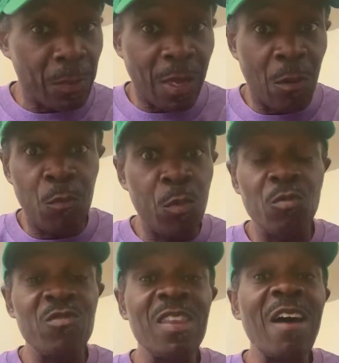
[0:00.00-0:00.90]
I will
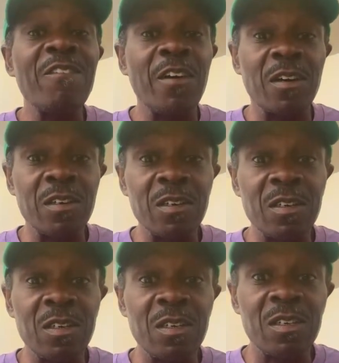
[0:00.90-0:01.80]
never
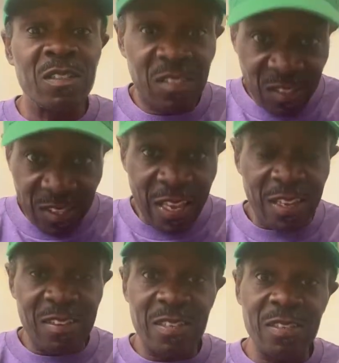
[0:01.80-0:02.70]

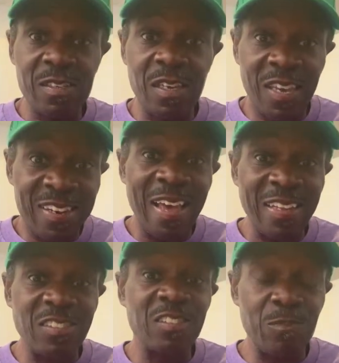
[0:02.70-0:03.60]
sit in
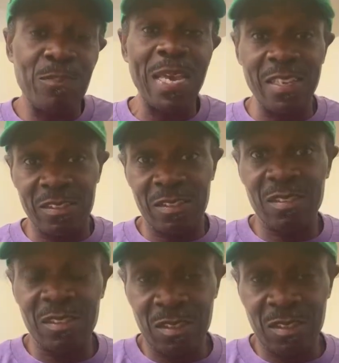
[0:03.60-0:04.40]
that space.